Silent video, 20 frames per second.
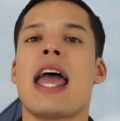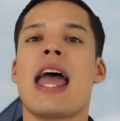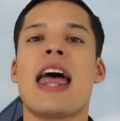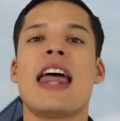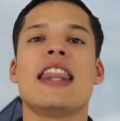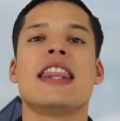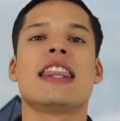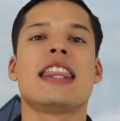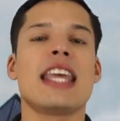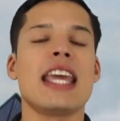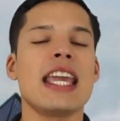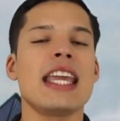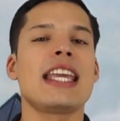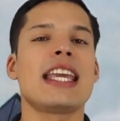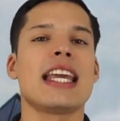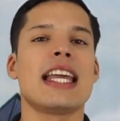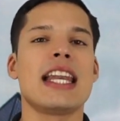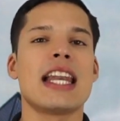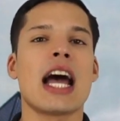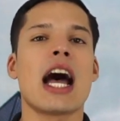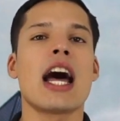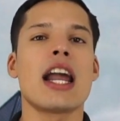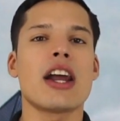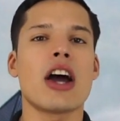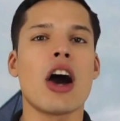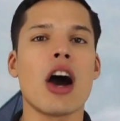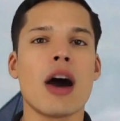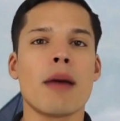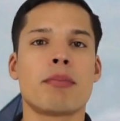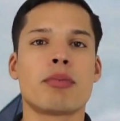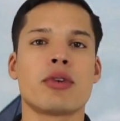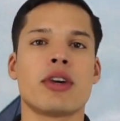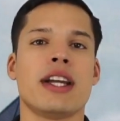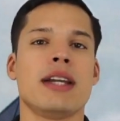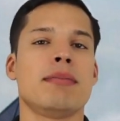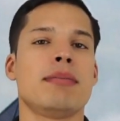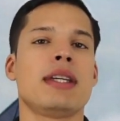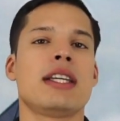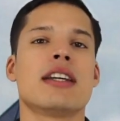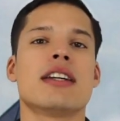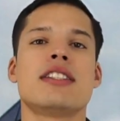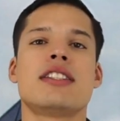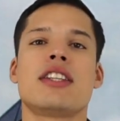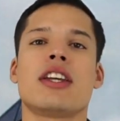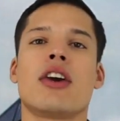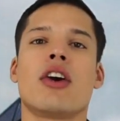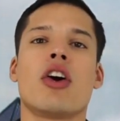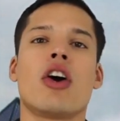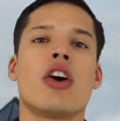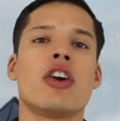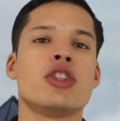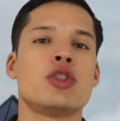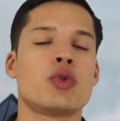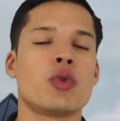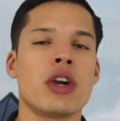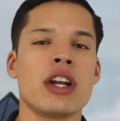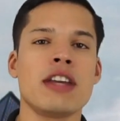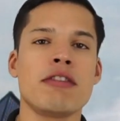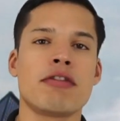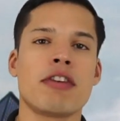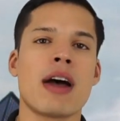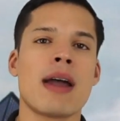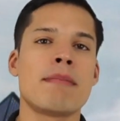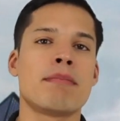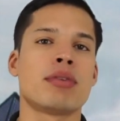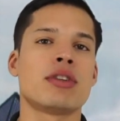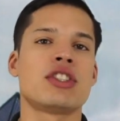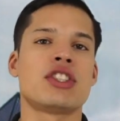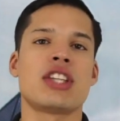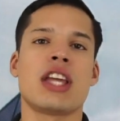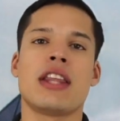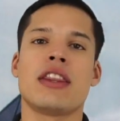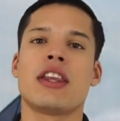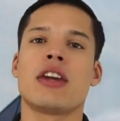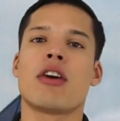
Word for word: and they cannot operate because they are on 25%,